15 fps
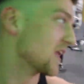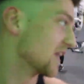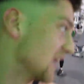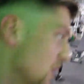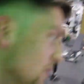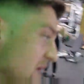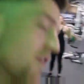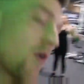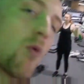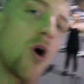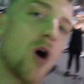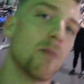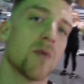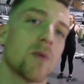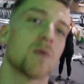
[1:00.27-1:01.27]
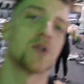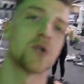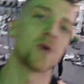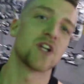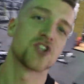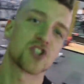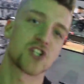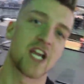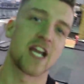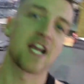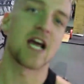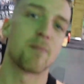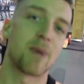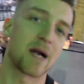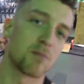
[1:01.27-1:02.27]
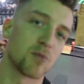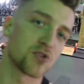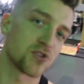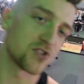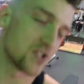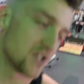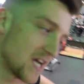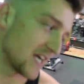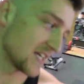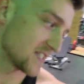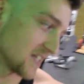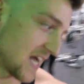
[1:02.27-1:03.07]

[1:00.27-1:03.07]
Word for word: a little bit of a warm up that we're doing, just getting our back muscles nice and